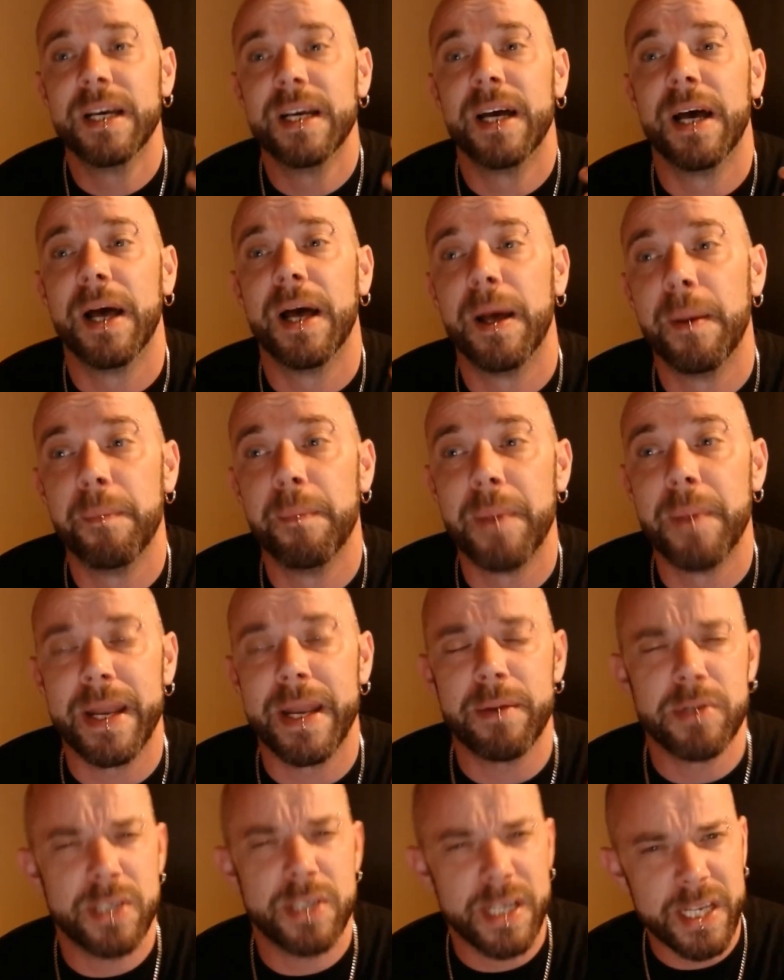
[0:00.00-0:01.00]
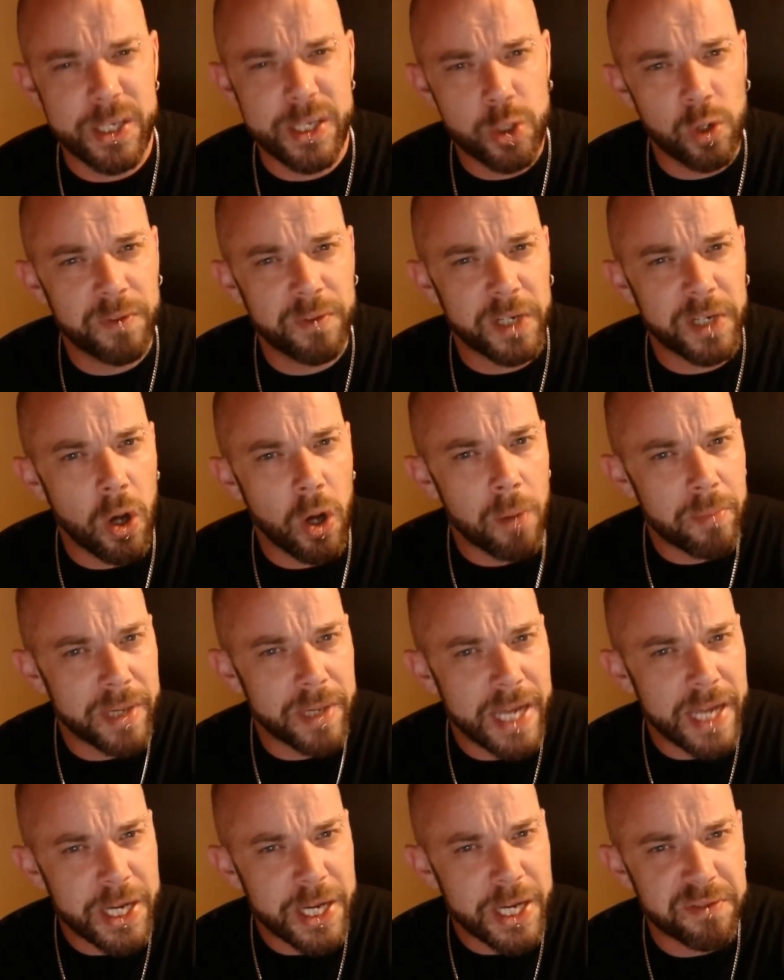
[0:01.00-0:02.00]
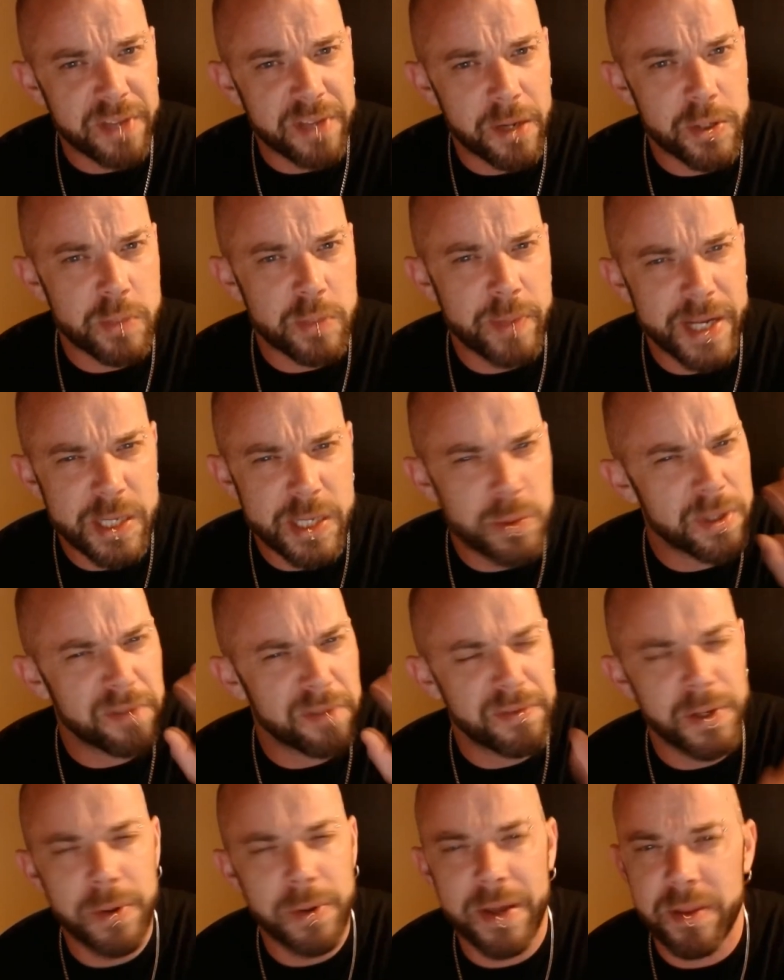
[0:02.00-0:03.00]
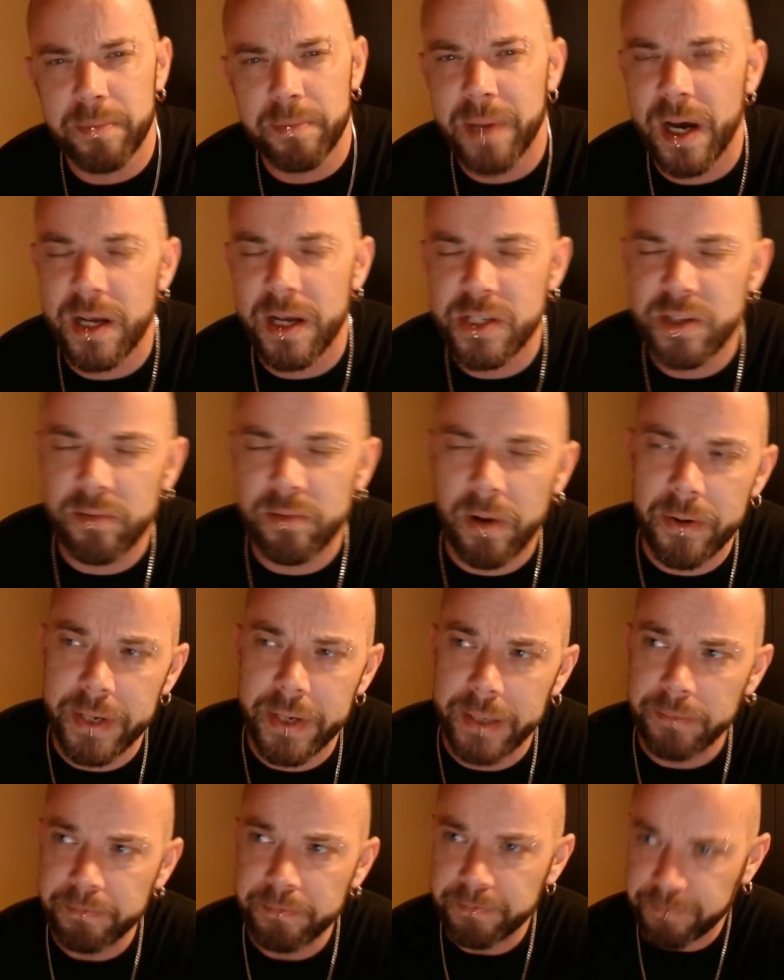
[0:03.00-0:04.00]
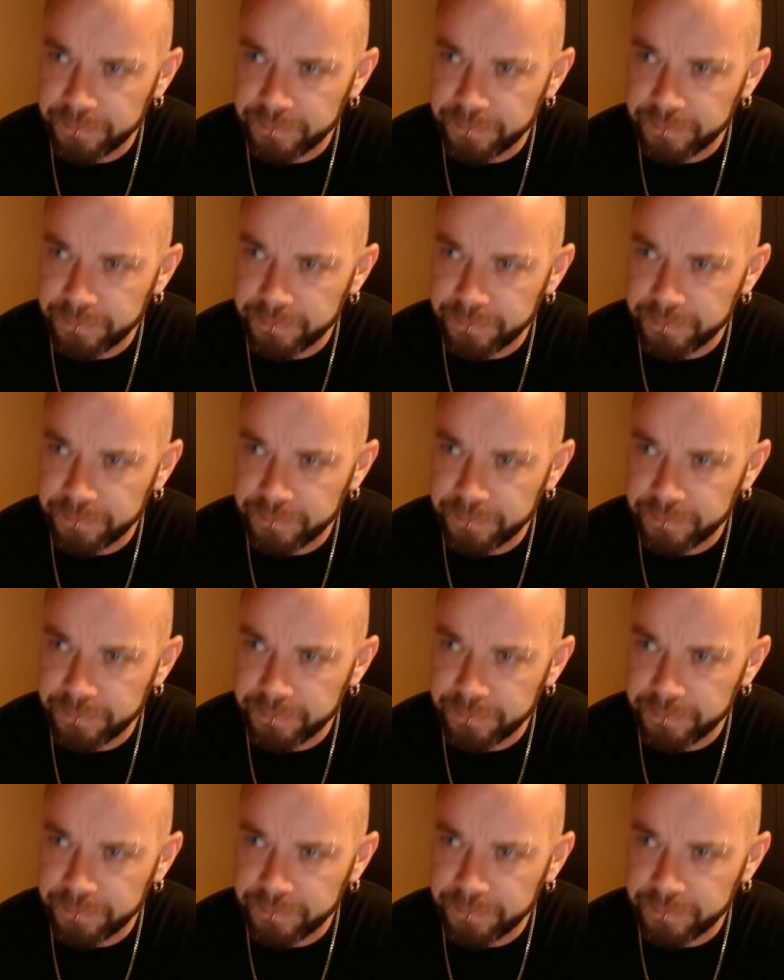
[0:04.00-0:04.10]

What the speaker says: And he's sort of a combination of those bits with a few other parts thrown in.